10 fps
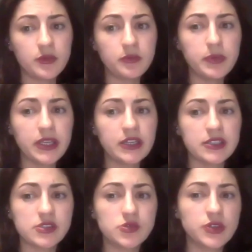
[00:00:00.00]

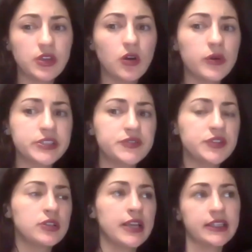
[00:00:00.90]
because we always
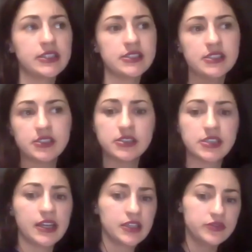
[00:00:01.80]
feel like this is
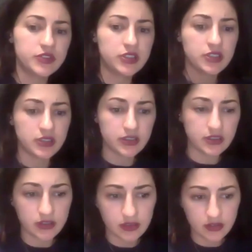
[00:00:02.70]
kind of
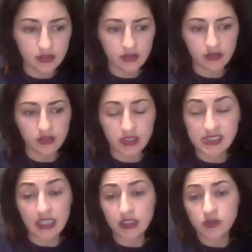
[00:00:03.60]
the
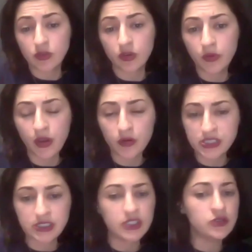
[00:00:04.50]
status quo. We
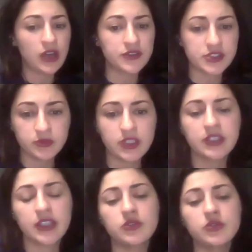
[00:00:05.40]
always need to have something
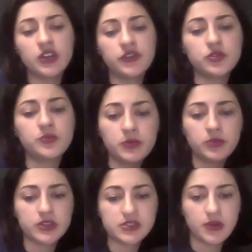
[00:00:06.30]
that you give to
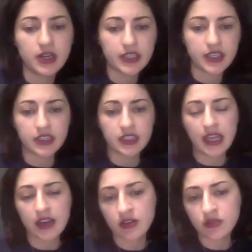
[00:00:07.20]
people as a marketing
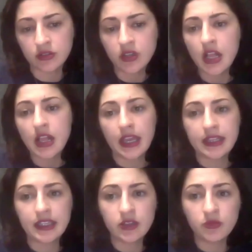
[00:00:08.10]
collateral,
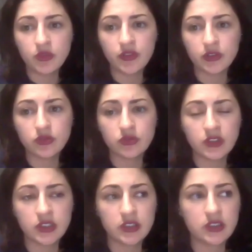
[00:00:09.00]
and then you move on to
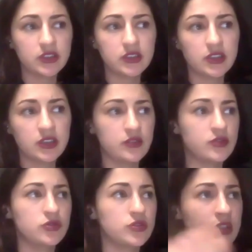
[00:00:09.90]

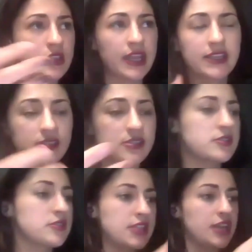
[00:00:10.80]
the next
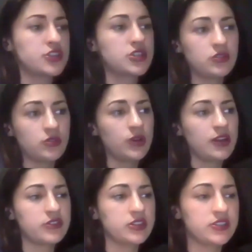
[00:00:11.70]
station or
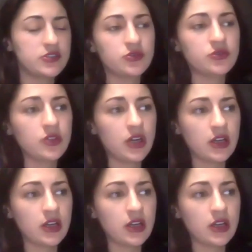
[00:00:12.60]
whatever it is to